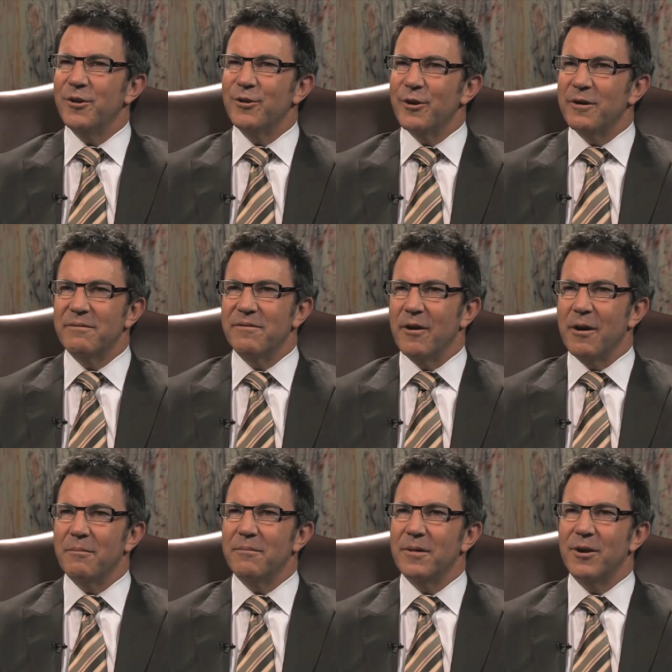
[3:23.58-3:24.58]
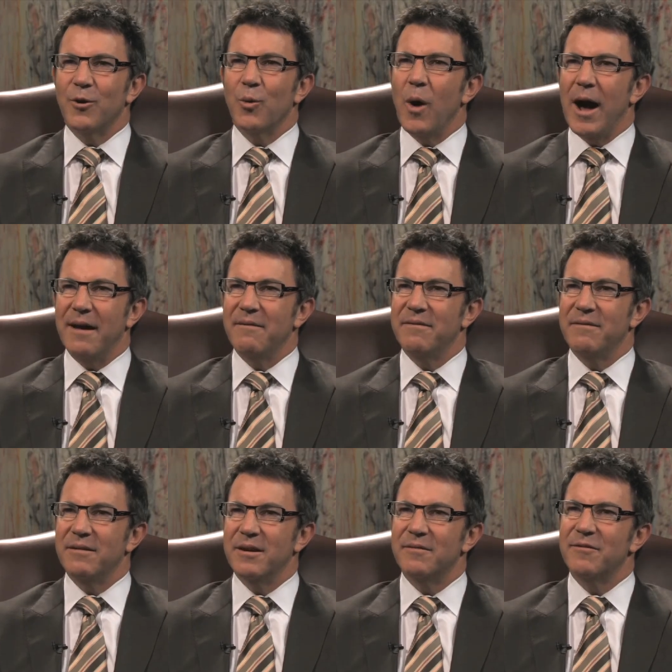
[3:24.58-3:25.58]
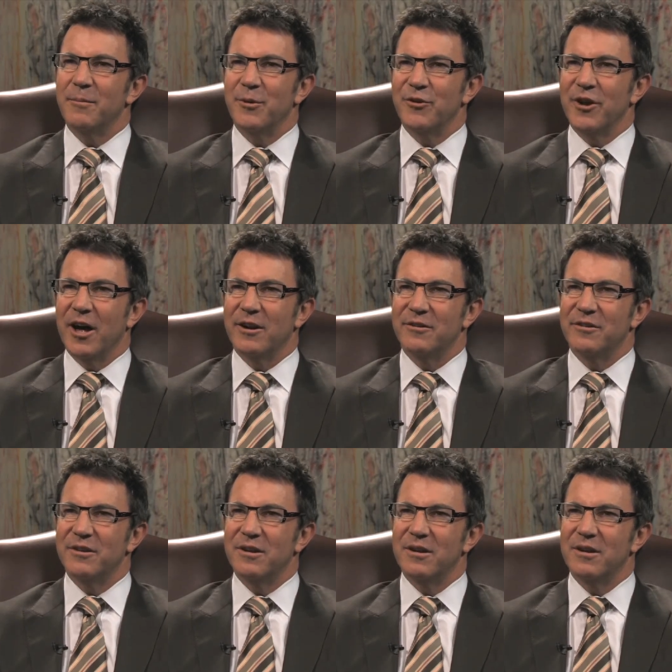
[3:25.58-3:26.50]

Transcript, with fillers: do you learn from your wife and from your daughters?